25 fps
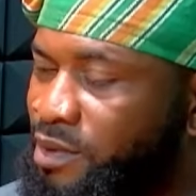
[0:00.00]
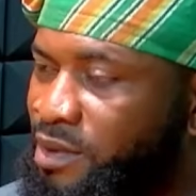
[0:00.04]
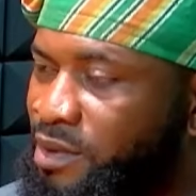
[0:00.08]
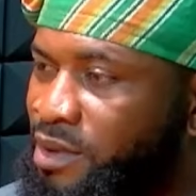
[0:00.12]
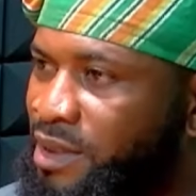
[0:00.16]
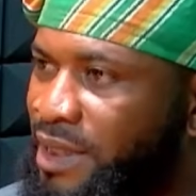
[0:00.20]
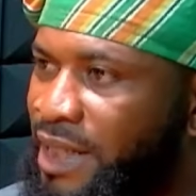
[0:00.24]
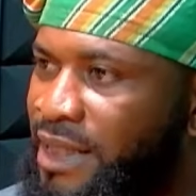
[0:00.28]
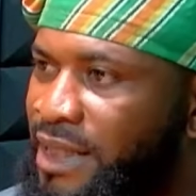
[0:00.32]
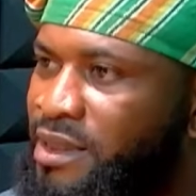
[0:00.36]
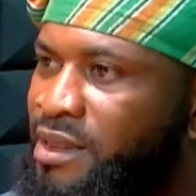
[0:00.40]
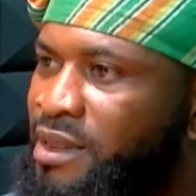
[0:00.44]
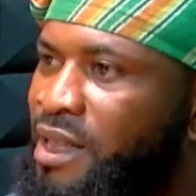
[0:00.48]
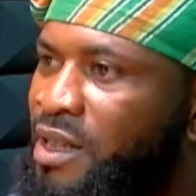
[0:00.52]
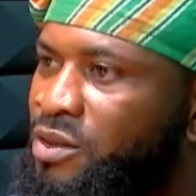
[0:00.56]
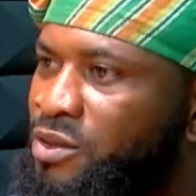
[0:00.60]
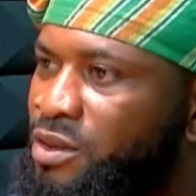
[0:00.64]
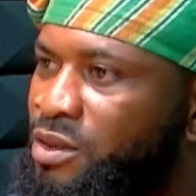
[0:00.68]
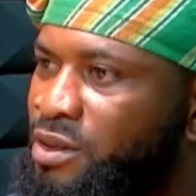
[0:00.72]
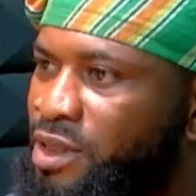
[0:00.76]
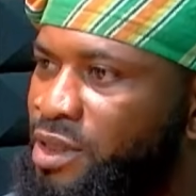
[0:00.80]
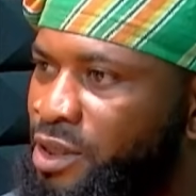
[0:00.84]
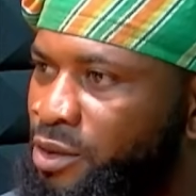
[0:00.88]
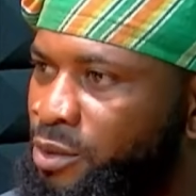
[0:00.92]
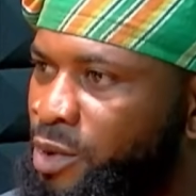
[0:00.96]

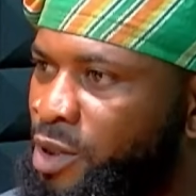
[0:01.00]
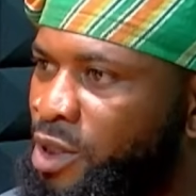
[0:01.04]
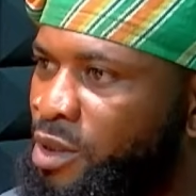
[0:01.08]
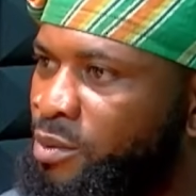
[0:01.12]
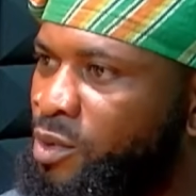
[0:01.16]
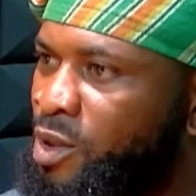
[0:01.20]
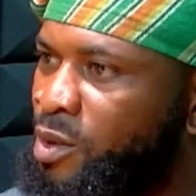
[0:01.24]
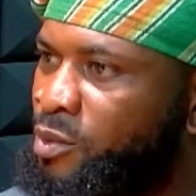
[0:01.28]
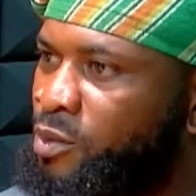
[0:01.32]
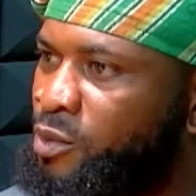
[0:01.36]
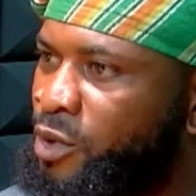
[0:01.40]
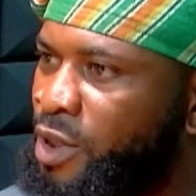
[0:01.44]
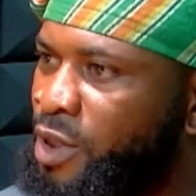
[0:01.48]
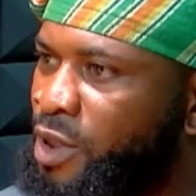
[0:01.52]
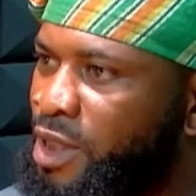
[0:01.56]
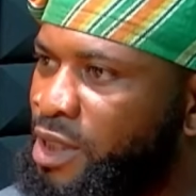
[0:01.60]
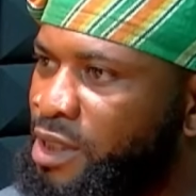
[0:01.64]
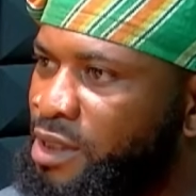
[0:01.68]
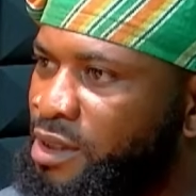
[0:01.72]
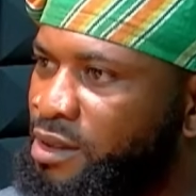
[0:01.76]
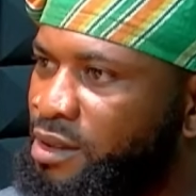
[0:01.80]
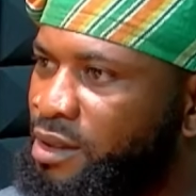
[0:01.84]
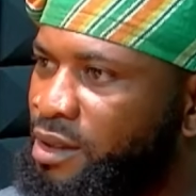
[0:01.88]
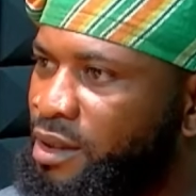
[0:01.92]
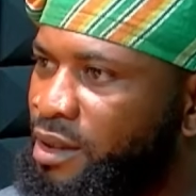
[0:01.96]
30,000 new minimum
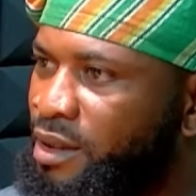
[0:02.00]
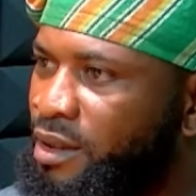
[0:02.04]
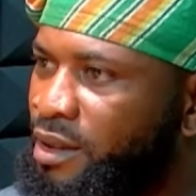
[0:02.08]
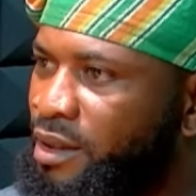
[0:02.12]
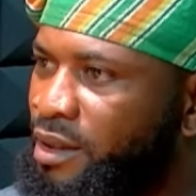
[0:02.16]
wage.